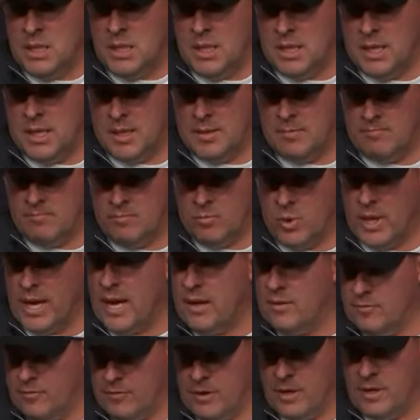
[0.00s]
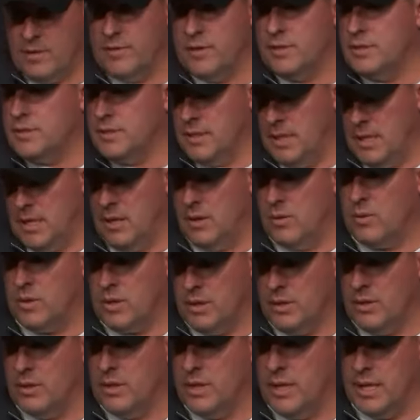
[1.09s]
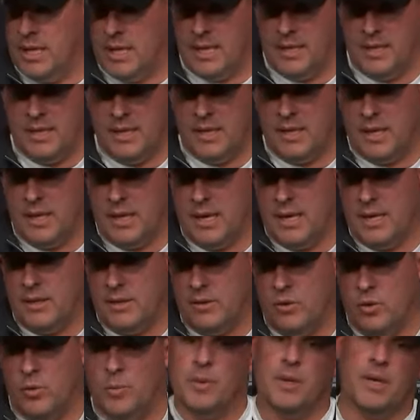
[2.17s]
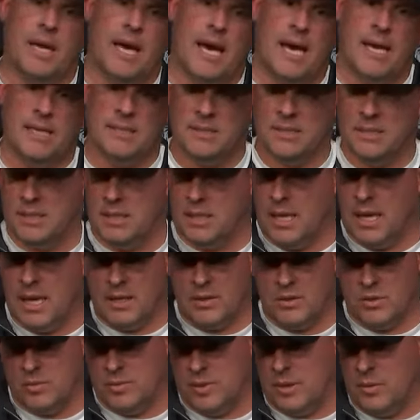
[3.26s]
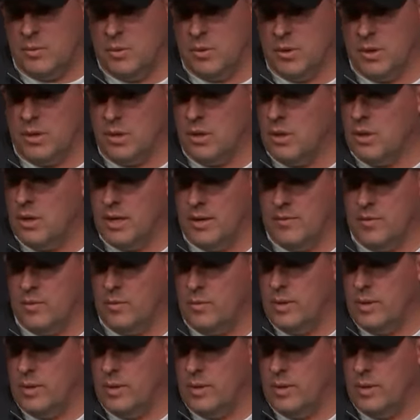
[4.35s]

way out in front of us, you know, clearly. And I think I got a group of guys in the locker room that work hard every